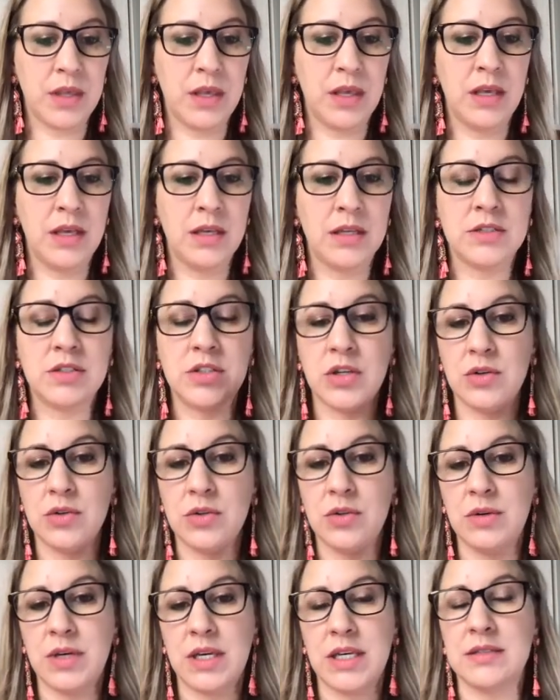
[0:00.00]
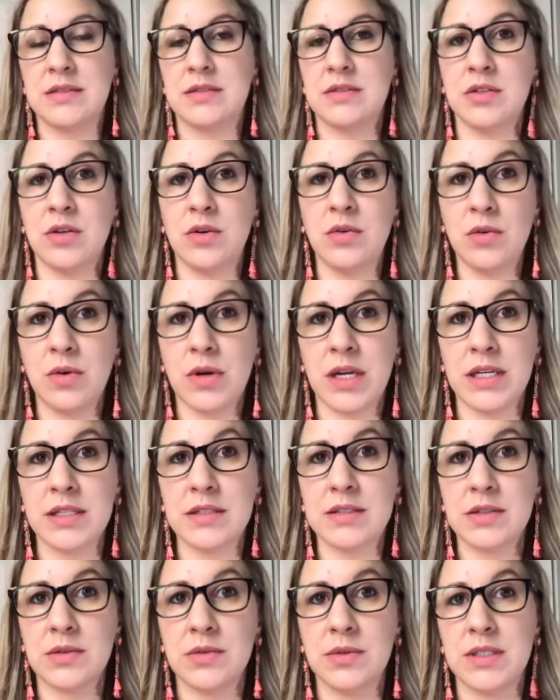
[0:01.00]
So you guys, so great,
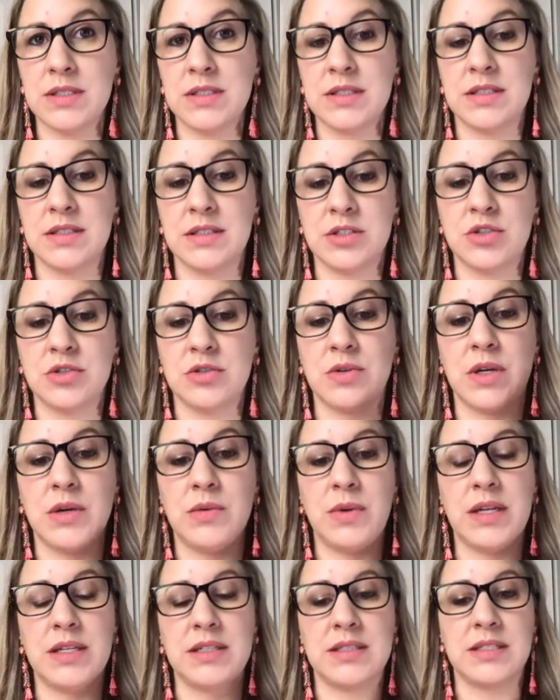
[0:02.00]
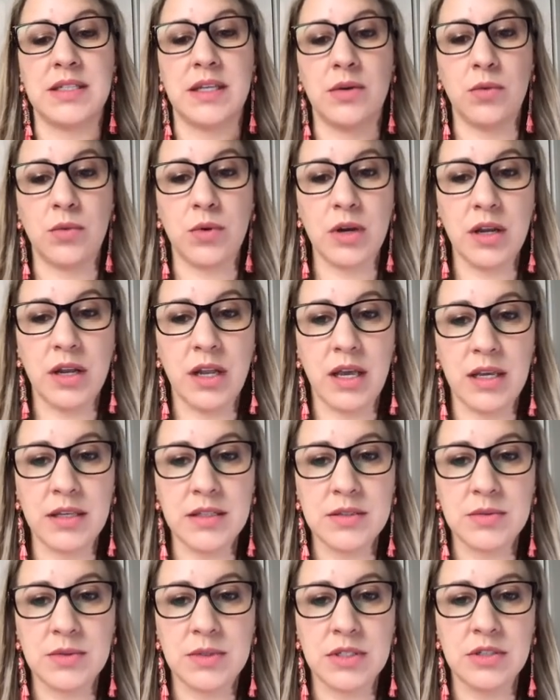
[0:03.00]
so easy, such a great way to stay
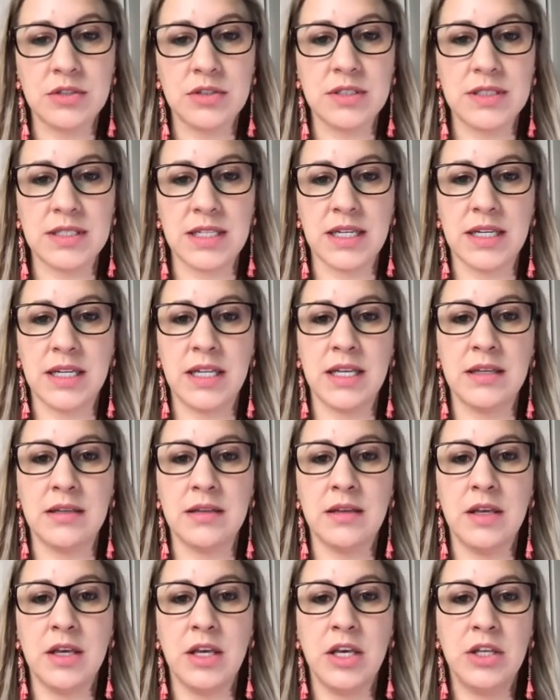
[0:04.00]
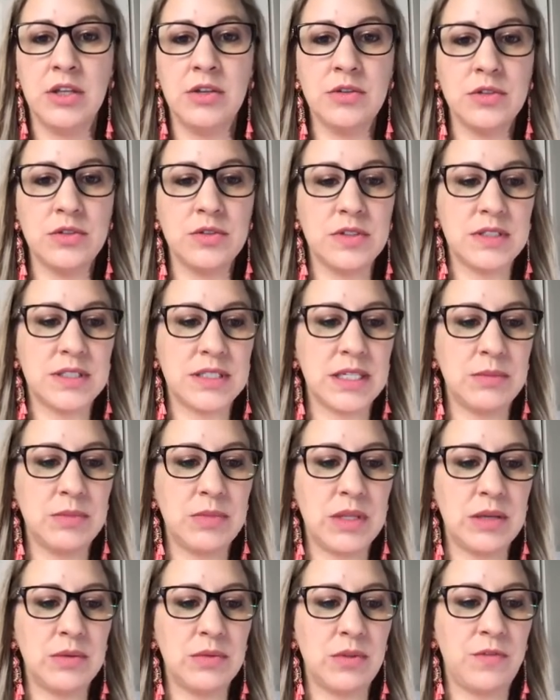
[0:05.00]
organized while you're designing. You can do the same
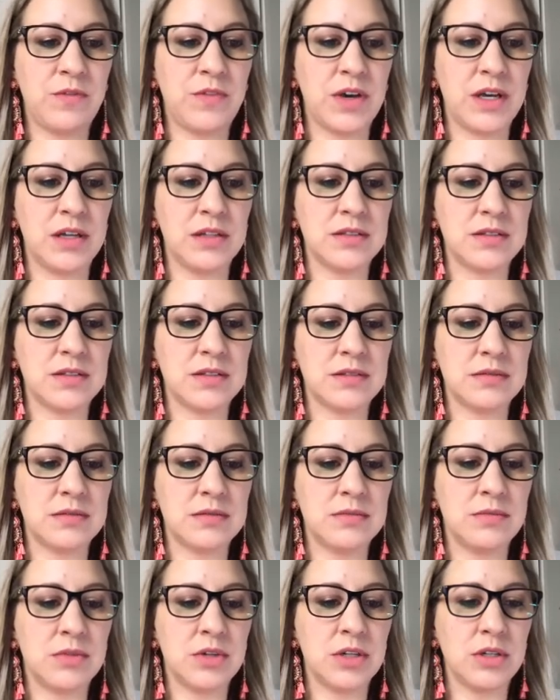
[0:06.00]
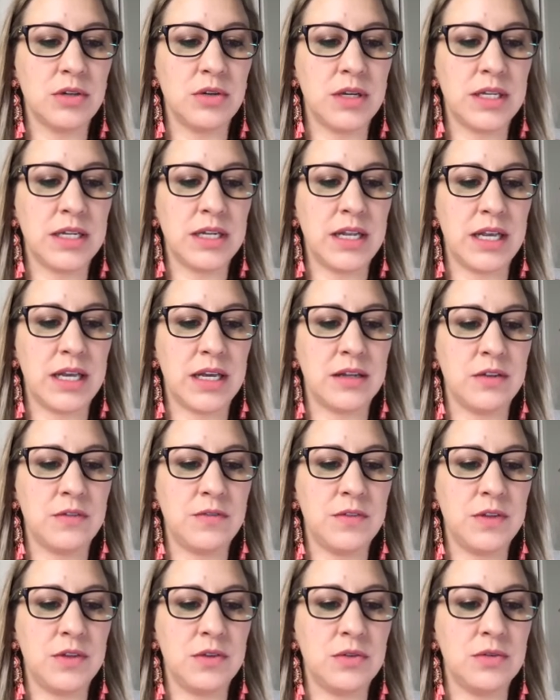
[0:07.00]
thing with fonts. We're going to go ahead and add a
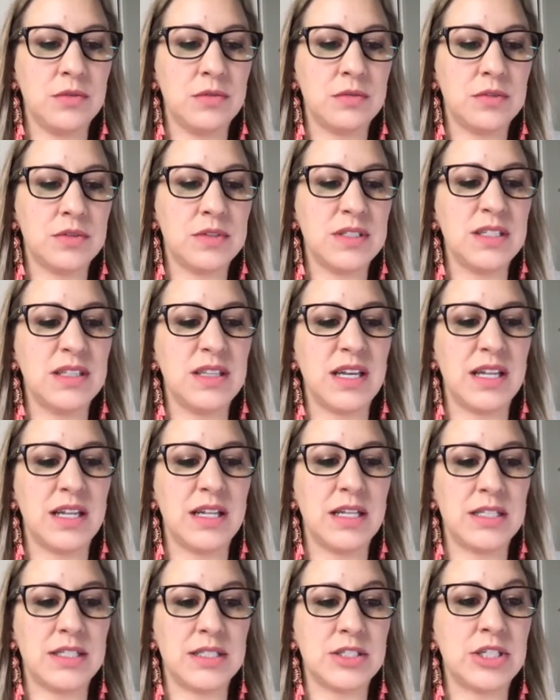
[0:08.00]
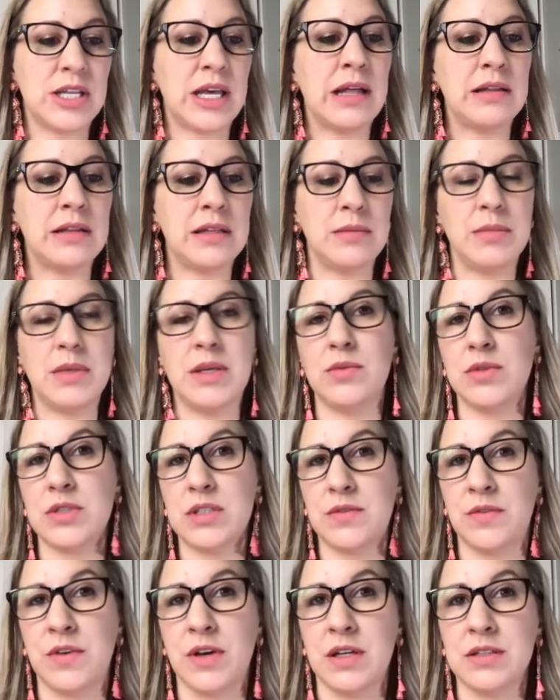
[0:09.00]
few. You see that it's telling me which
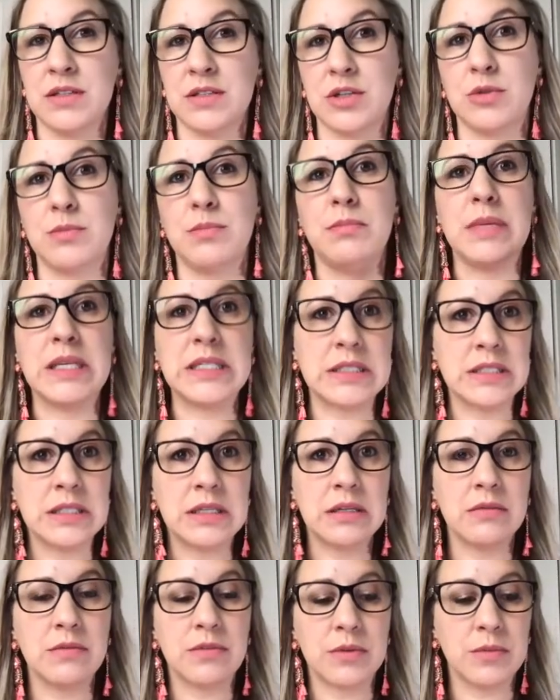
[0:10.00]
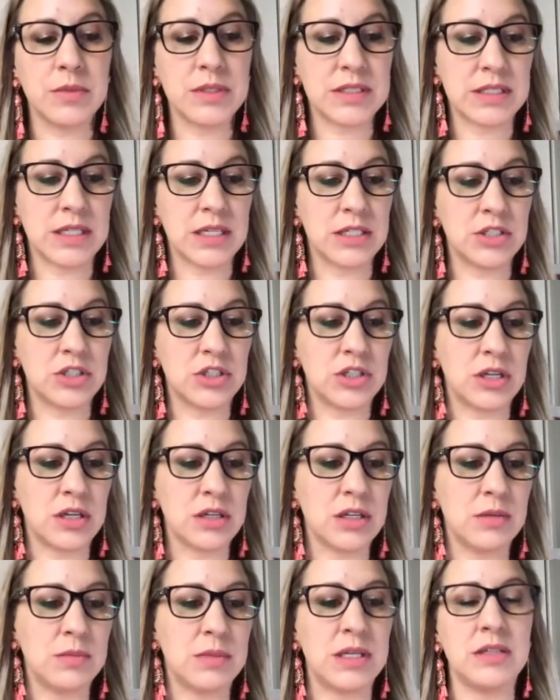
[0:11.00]
fonts are missing from the sketch
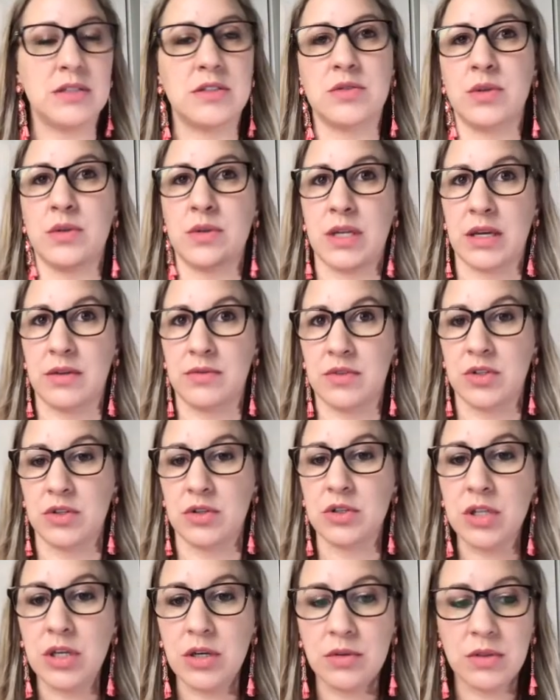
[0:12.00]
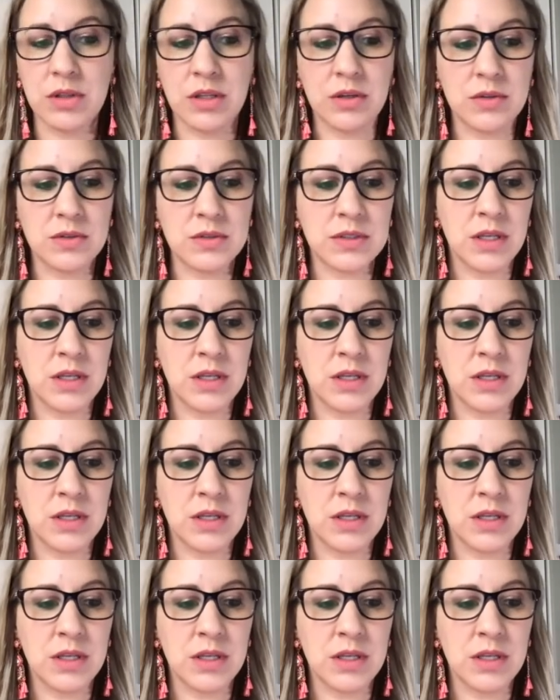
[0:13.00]
document, so I'd have to load those.